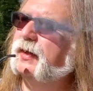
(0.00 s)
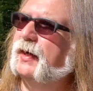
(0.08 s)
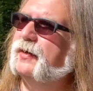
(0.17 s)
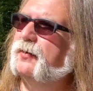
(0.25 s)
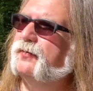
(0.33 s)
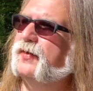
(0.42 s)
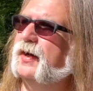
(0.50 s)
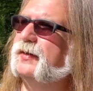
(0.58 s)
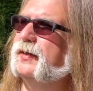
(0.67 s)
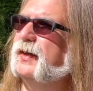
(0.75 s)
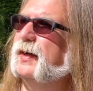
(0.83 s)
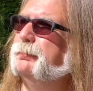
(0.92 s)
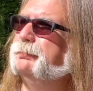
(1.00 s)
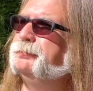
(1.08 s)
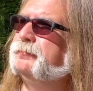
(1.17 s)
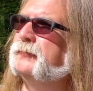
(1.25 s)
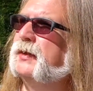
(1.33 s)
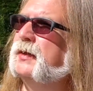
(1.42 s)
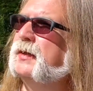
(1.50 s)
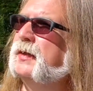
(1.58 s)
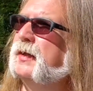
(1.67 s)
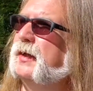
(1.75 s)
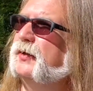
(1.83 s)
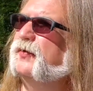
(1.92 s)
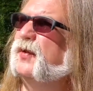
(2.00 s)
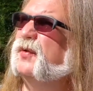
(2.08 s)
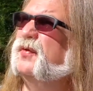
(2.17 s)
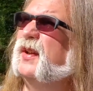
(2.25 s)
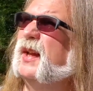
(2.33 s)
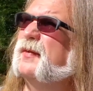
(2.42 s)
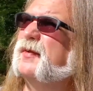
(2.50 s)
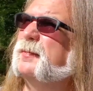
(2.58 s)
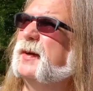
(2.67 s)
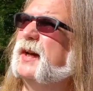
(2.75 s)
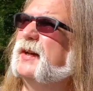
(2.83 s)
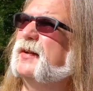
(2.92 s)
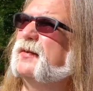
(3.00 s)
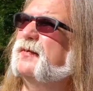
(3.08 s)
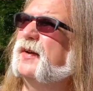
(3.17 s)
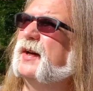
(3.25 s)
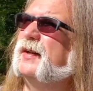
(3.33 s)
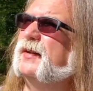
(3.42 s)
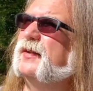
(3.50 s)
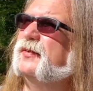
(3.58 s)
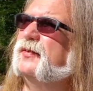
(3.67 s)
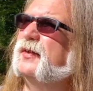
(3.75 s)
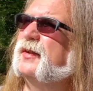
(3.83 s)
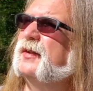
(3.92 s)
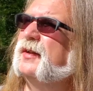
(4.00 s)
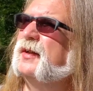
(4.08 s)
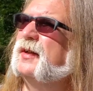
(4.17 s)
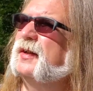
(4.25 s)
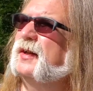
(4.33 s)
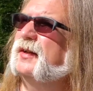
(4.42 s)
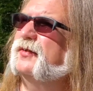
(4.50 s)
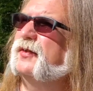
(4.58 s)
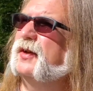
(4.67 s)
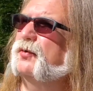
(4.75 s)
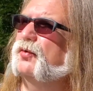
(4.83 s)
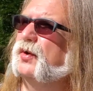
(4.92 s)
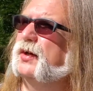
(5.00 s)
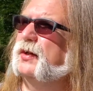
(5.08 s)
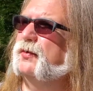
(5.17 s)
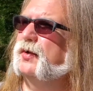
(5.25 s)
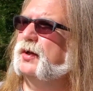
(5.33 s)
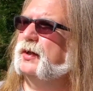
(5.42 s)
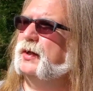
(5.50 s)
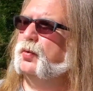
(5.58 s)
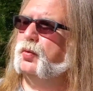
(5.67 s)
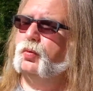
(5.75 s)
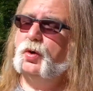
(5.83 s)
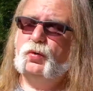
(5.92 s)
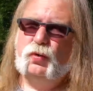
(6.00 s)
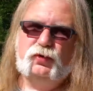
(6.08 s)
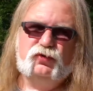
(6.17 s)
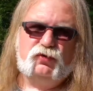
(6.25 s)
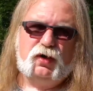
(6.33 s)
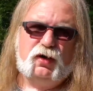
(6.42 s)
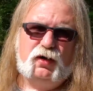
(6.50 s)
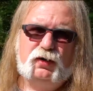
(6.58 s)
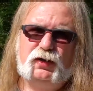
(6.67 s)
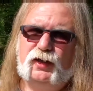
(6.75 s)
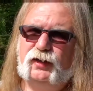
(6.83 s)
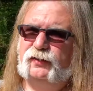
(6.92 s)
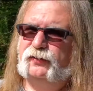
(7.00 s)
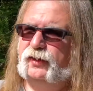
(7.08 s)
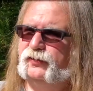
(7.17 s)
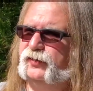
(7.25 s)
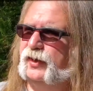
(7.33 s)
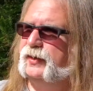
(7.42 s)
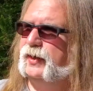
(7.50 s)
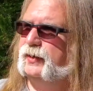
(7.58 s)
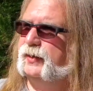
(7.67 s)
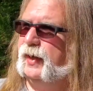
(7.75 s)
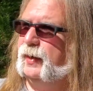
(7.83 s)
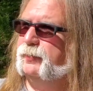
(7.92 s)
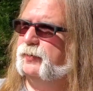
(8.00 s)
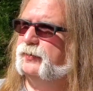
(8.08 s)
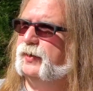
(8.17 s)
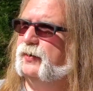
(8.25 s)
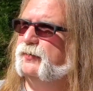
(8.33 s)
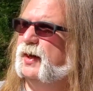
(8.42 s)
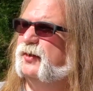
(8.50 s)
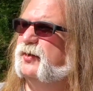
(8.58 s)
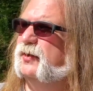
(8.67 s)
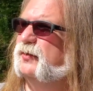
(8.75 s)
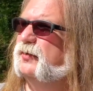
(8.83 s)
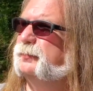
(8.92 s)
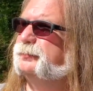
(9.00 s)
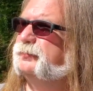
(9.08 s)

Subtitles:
I don't find it it's full flavored, but I don't find it's not really strong like, let's say, Nightcap or 10 Russians.